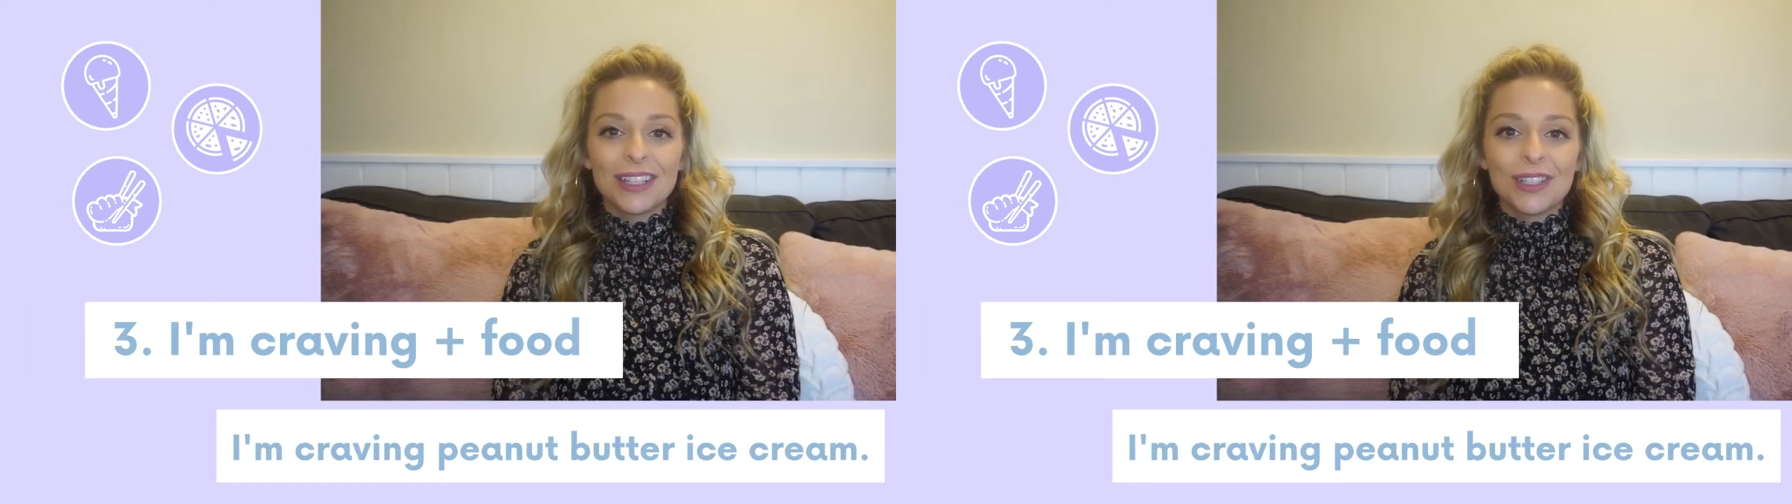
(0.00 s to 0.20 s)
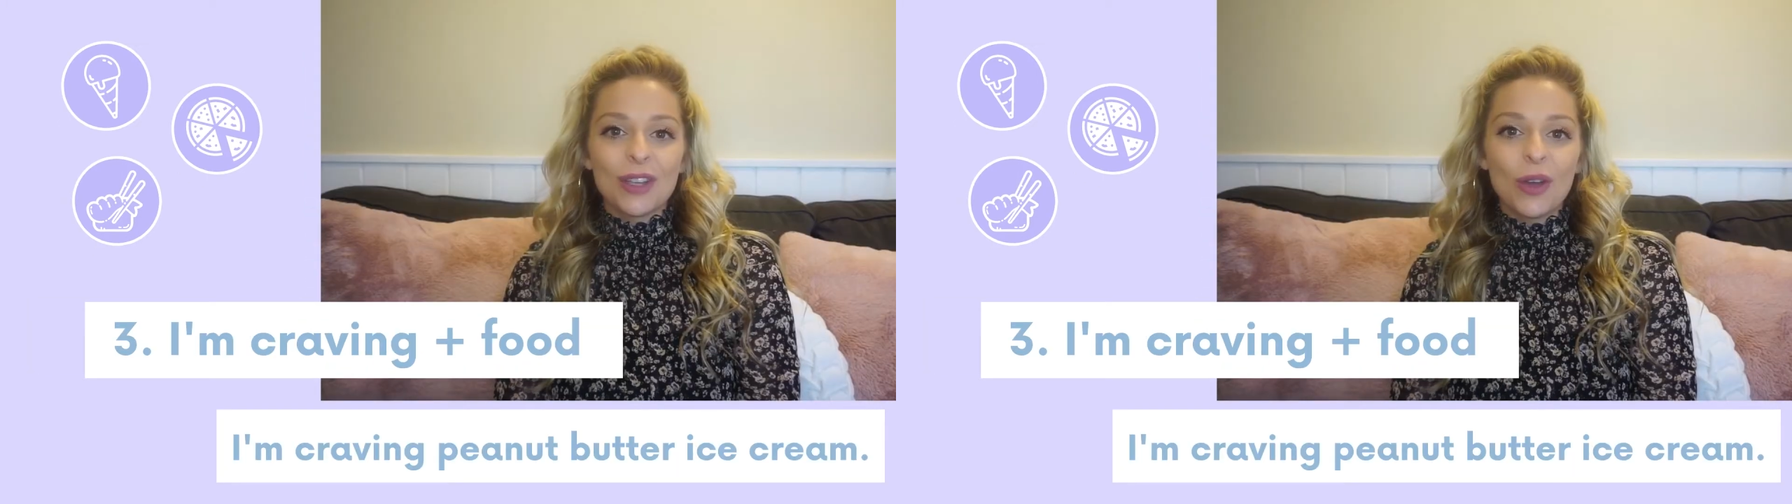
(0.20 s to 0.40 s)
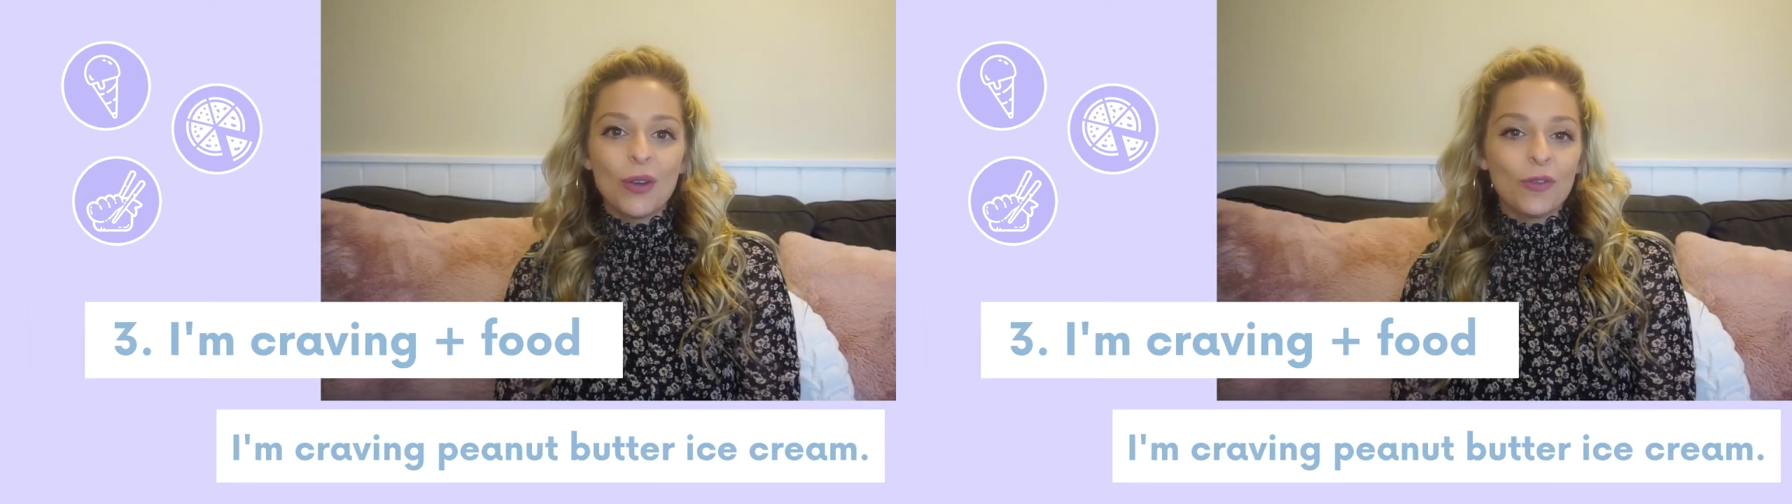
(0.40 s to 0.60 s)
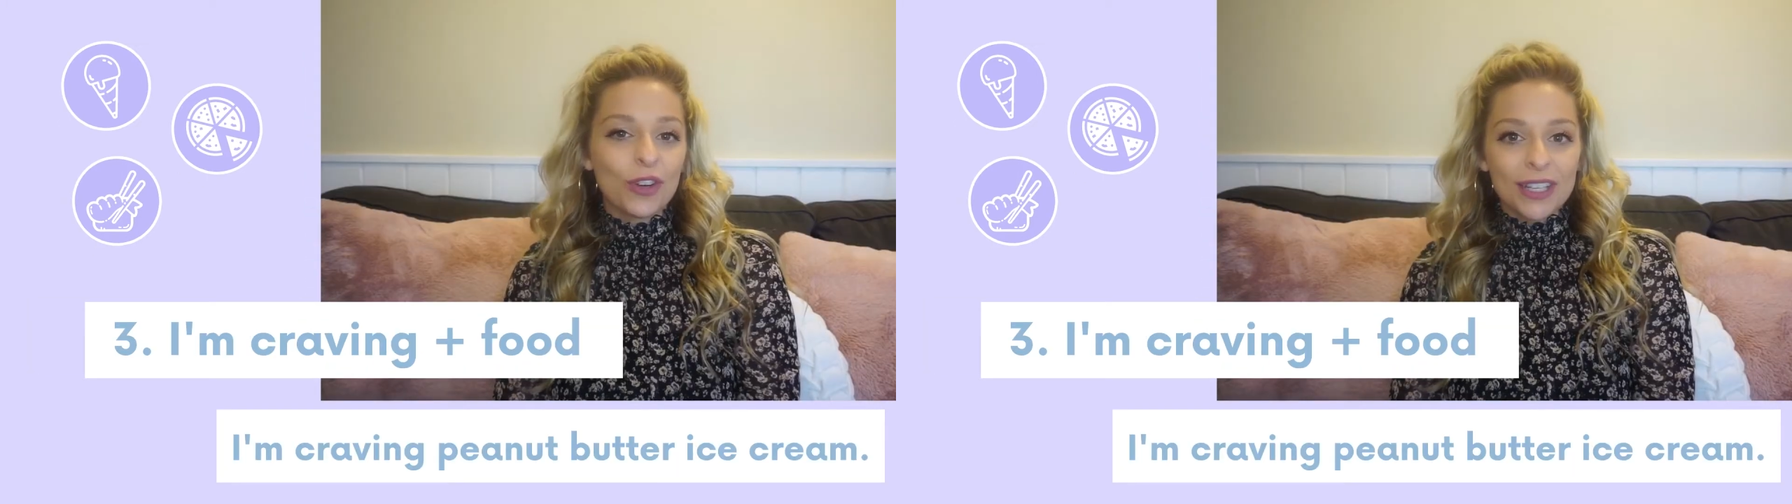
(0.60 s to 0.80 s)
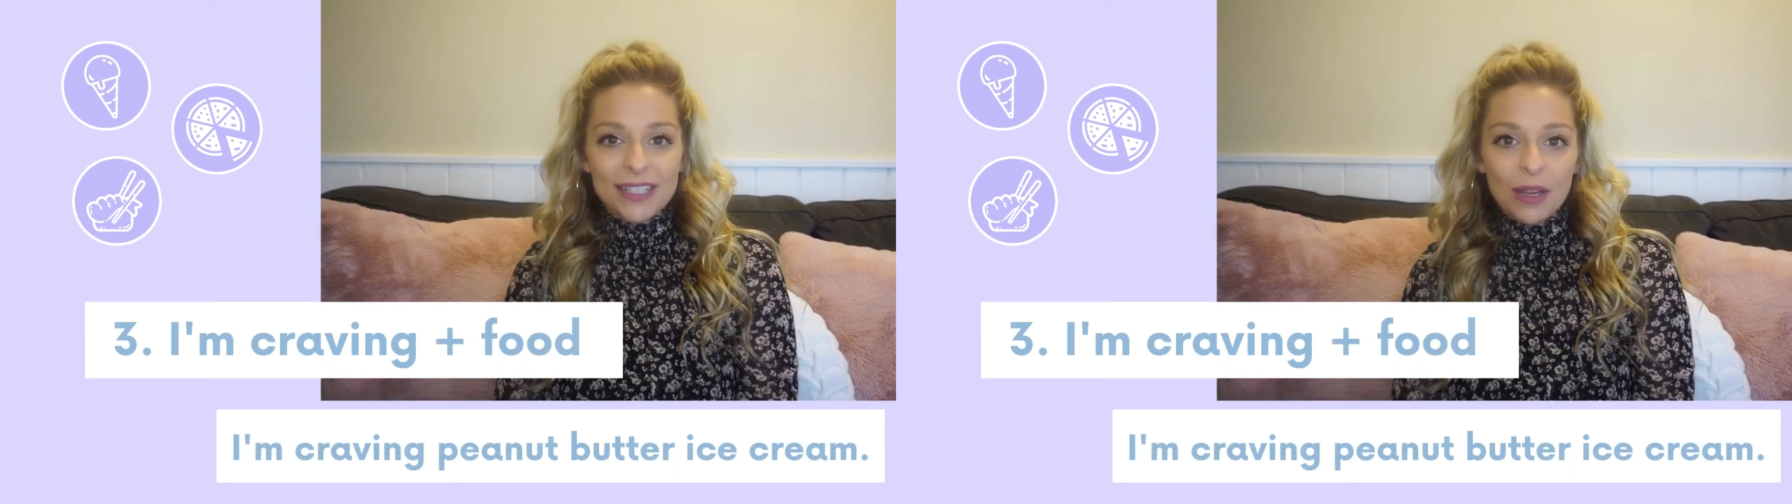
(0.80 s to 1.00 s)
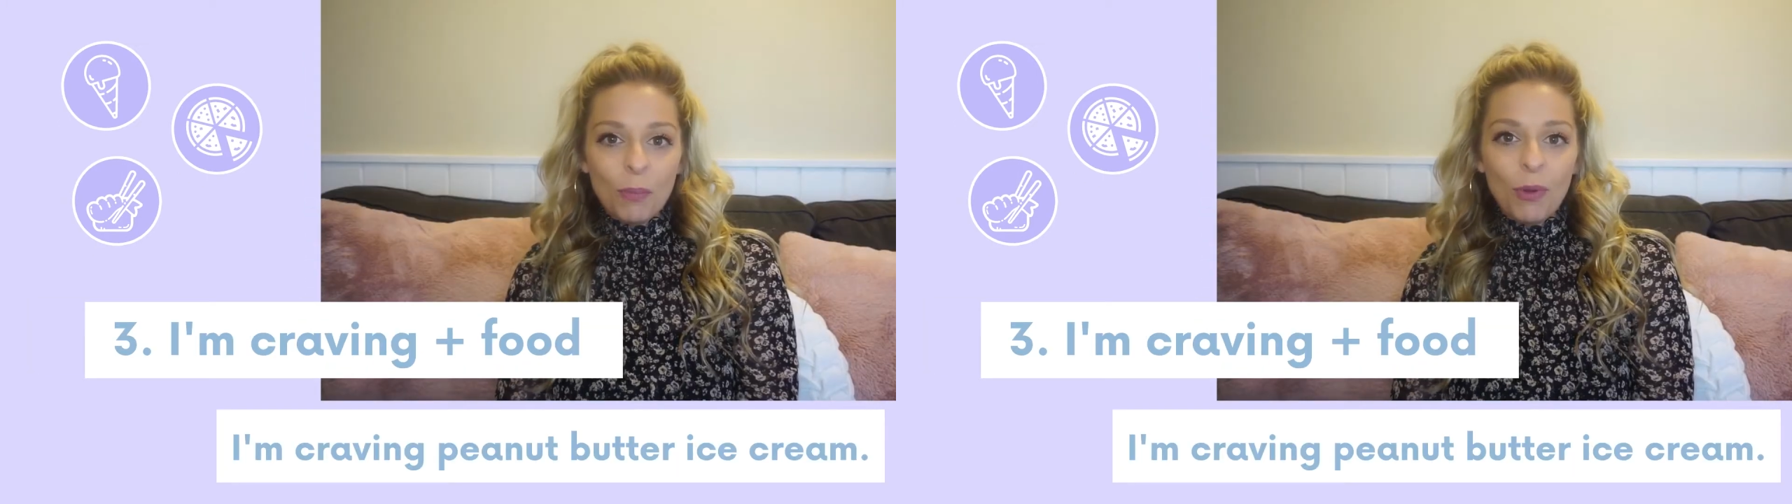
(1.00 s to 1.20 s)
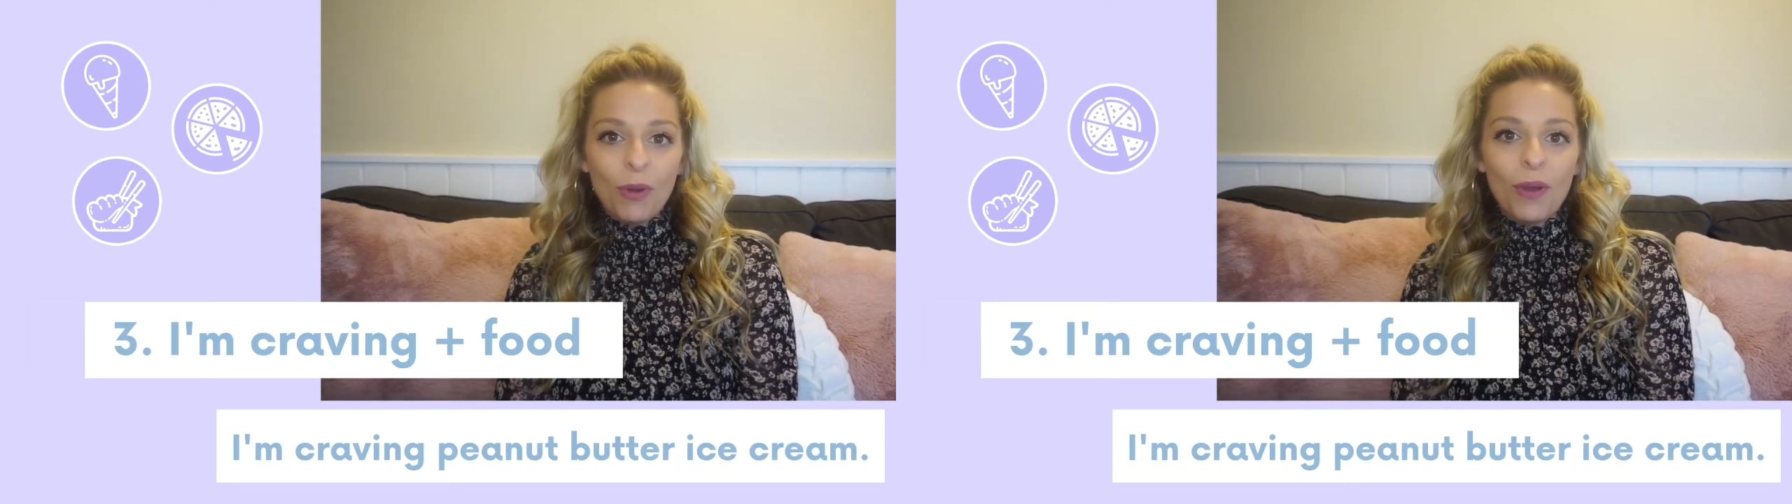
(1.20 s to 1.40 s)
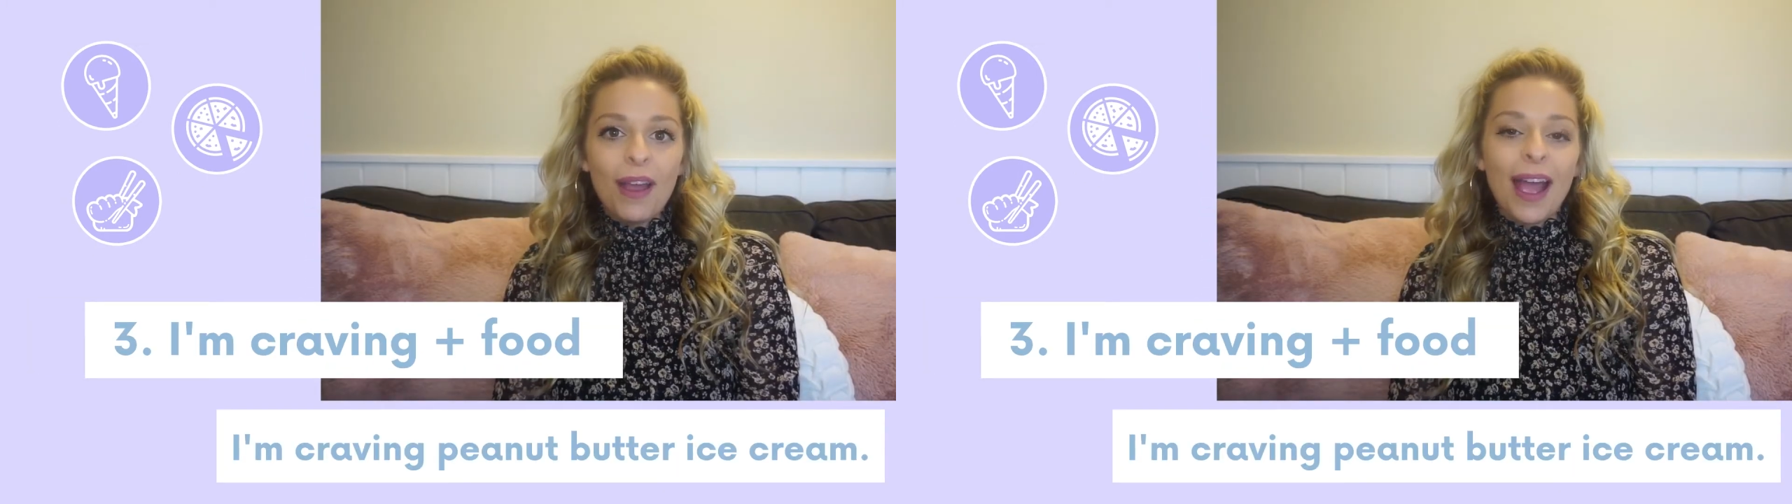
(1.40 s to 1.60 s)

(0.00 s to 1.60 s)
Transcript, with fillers: So for example,